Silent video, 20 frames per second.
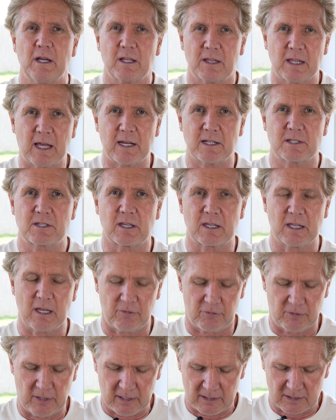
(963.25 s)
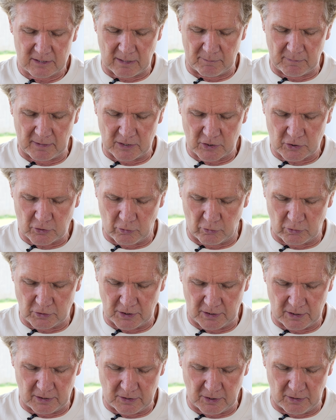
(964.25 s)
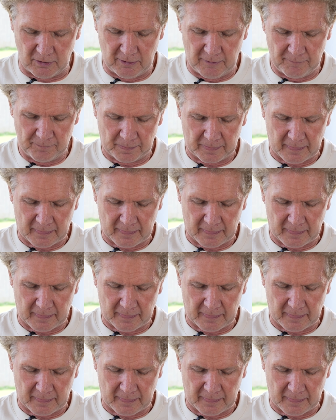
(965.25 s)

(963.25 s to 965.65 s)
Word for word: That is a gift, something He's called you to do.